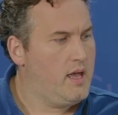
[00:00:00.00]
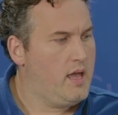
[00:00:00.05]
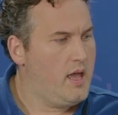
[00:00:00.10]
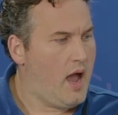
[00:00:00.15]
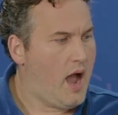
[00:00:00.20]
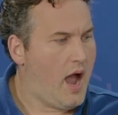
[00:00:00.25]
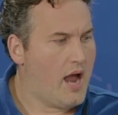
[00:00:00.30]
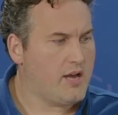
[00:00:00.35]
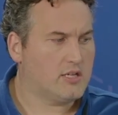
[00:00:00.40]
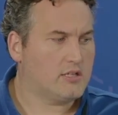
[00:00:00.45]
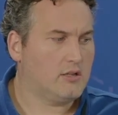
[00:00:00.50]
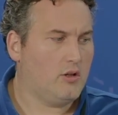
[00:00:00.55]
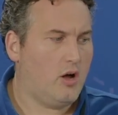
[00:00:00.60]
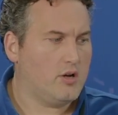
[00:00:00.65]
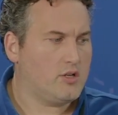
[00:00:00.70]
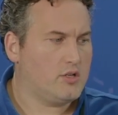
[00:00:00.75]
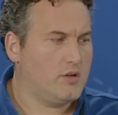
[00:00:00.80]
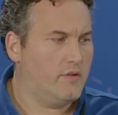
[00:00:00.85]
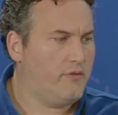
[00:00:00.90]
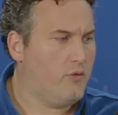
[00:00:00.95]
I just
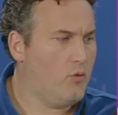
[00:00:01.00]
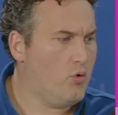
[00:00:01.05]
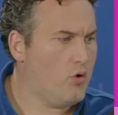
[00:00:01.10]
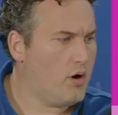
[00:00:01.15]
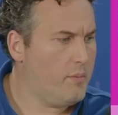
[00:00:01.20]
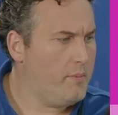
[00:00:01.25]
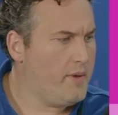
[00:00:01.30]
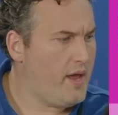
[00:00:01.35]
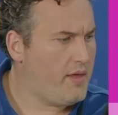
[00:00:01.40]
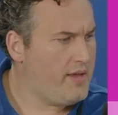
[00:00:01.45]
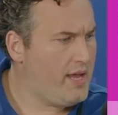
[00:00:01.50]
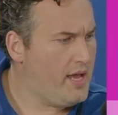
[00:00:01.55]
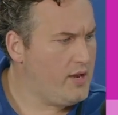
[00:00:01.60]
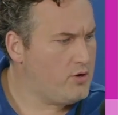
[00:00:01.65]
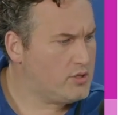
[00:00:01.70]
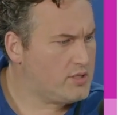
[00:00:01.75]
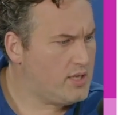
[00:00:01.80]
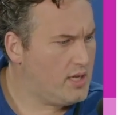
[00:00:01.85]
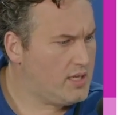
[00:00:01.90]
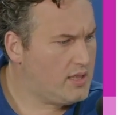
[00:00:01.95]
launched a form. Now the
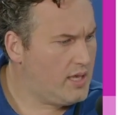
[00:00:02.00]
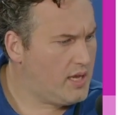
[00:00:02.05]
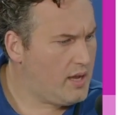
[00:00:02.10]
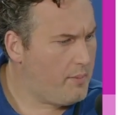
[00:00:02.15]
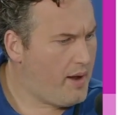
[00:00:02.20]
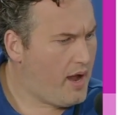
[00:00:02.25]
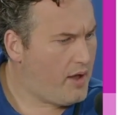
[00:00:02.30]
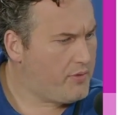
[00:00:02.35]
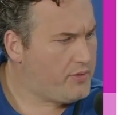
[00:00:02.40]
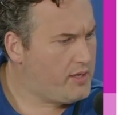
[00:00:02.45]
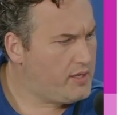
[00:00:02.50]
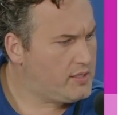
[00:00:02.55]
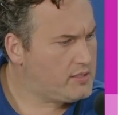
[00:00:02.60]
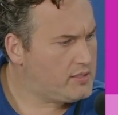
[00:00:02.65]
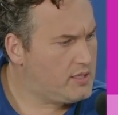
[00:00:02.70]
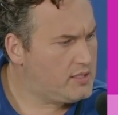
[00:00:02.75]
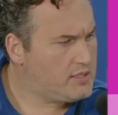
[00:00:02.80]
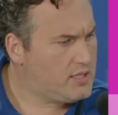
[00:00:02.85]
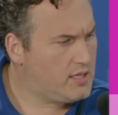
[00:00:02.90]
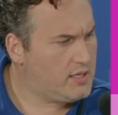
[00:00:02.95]
interesting thing about this
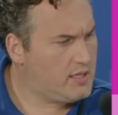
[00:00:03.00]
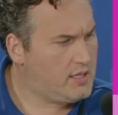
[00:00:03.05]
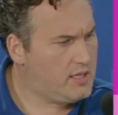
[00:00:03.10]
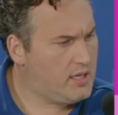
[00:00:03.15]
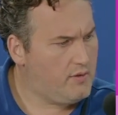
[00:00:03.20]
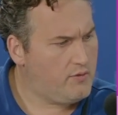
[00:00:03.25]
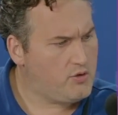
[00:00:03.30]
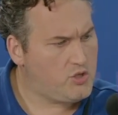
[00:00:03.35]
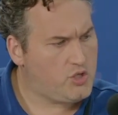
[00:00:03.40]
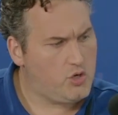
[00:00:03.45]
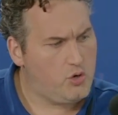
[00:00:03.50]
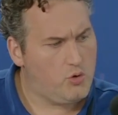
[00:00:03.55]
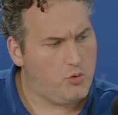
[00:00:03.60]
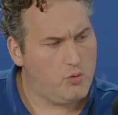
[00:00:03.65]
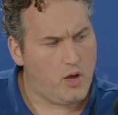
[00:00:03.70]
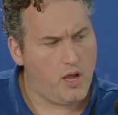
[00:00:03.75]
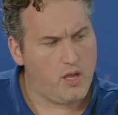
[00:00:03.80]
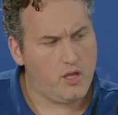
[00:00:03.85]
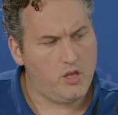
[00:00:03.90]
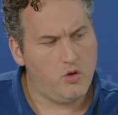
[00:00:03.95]
is it gives you
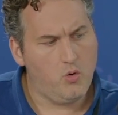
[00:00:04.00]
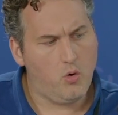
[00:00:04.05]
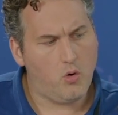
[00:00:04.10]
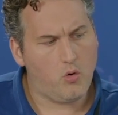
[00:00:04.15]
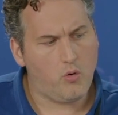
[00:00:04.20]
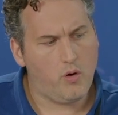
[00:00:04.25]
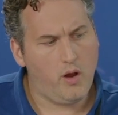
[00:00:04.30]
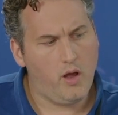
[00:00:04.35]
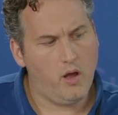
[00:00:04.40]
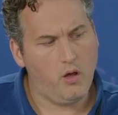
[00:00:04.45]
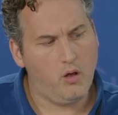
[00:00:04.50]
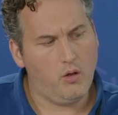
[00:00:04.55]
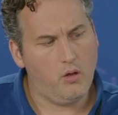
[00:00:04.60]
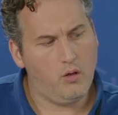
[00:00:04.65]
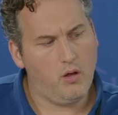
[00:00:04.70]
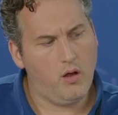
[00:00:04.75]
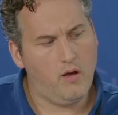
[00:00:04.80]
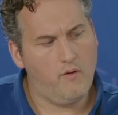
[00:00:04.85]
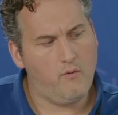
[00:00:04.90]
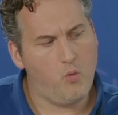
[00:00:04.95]
a URL
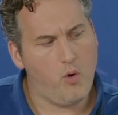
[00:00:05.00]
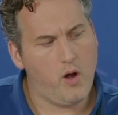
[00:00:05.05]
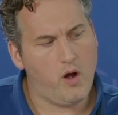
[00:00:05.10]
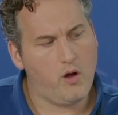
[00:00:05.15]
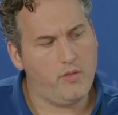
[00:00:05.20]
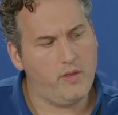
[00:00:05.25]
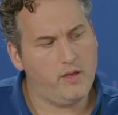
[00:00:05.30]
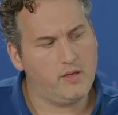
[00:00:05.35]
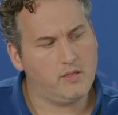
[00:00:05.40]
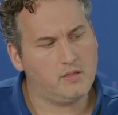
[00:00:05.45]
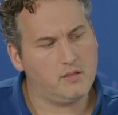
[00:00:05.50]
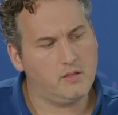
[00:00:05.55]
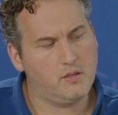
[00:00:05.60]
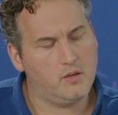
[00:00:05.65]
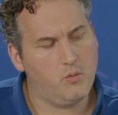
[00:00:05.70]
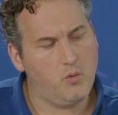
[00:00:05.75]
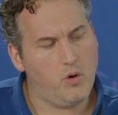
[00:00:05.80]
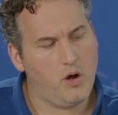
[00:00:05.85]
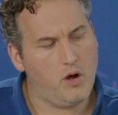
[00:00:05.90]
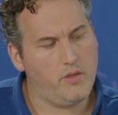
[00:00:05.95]
of where this
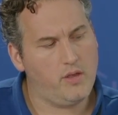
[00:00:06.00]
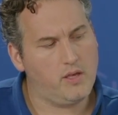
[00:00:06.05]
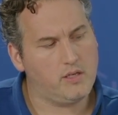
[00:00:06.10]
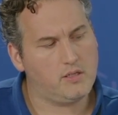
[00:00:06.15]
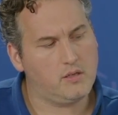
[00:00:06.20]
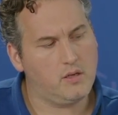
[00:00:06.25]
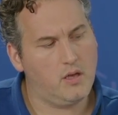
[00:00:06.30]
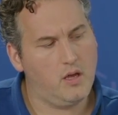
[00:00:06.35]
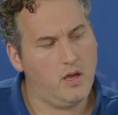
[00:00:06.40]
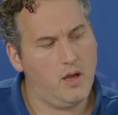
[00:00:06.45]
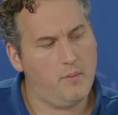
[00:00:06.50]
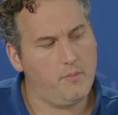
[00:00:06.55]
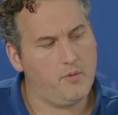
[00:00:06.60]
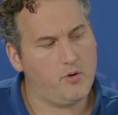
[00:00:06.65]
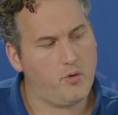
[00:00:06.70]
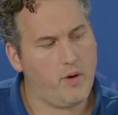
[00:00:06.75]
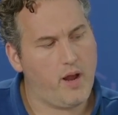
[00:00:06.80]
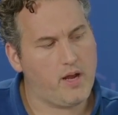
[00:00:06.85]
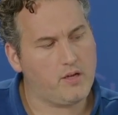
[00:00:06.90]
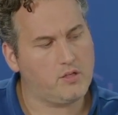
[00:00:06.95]

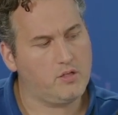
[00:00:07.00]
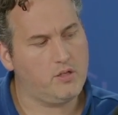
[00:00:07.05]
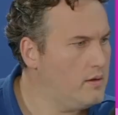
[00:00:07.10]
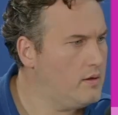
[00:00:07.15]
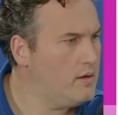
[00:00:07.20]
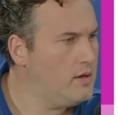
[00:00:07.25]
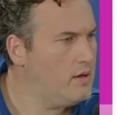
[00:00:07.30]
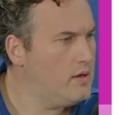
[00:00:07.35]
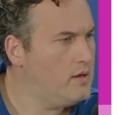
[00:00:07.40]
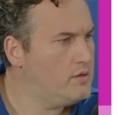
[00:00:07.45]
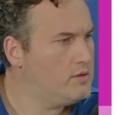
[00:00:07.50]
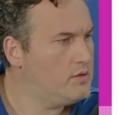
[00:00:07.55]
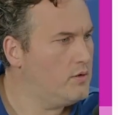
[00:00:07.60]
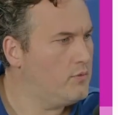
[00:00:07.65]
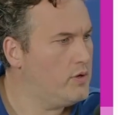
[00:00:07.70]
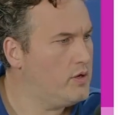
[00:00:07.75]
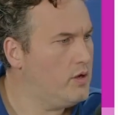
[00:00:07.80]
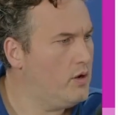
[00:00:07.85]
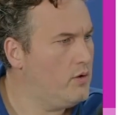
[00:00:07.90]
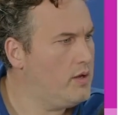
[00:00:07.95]
directs to. So if
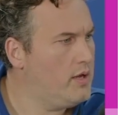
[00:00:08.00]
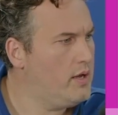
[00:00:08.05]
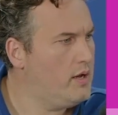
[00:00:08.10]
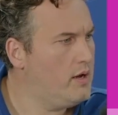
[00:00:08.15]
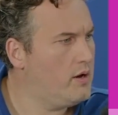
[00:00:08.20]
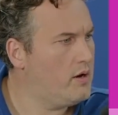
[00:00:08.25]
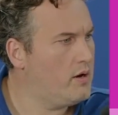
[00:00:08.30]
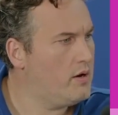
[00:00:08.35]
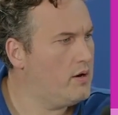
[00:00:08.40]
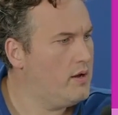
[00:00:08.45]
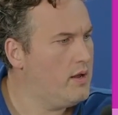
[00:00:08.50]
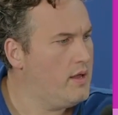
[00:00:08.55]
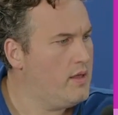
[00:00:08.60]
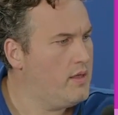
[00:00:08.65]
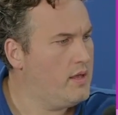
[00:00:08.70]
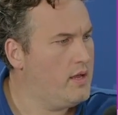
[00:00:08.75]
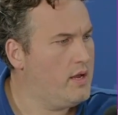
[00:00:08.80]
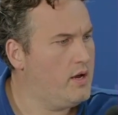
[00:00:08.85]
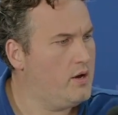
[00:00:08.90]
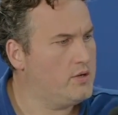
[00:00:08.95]
we go here,
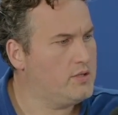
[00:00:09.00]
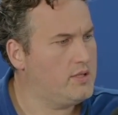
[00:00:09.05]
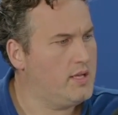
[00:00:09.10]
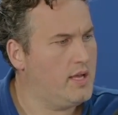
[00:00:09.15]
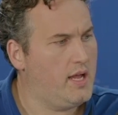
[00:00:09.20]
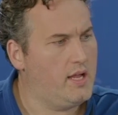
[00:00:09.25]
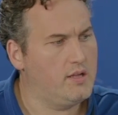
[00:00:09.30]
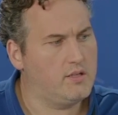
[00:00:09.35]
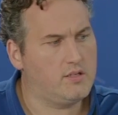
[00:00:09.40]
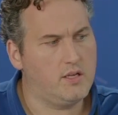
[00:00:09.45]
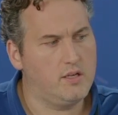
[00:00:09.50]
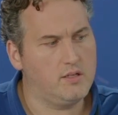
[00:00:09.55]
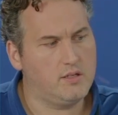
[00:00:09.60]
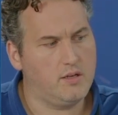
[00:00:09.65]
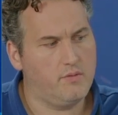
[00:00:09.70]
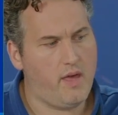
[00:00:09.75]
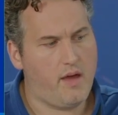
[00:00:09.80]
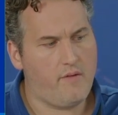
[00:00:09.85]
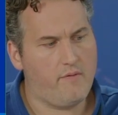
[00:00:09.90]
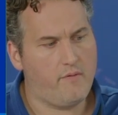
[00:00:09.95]
here's the instance
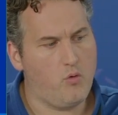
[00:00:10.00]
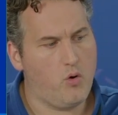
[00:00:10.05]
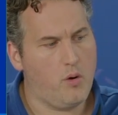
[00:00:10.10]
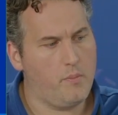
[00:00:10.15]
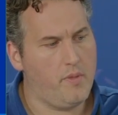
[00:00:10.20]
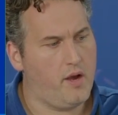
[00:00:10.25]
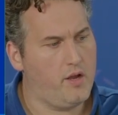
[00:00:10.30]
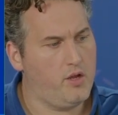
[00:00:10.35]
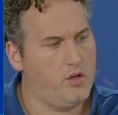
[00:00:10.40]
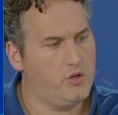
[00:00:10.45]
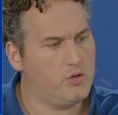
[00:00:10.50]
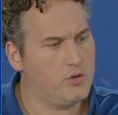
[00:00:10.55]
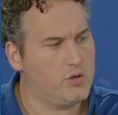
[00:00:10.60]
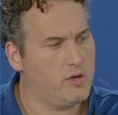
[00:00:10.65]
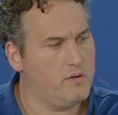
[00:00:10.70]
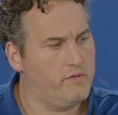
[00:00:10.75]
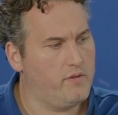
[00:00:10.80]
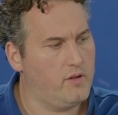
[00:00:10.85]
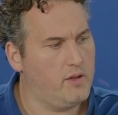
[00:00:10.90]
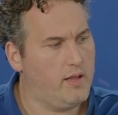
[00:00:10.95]
of that form that a user
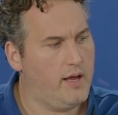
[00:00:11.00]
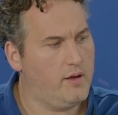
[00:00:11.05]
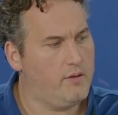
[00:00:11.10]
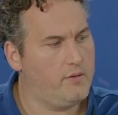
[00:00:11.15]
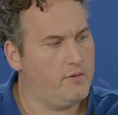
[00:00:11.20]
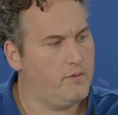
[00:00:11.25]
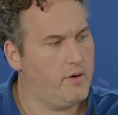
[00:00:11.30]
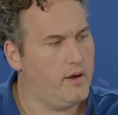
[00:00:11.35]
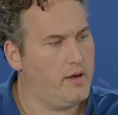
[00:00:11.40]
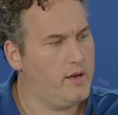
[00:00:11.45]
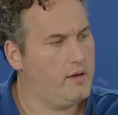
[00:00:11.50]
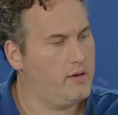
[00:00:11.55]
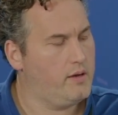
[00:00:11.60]
can fill out, right?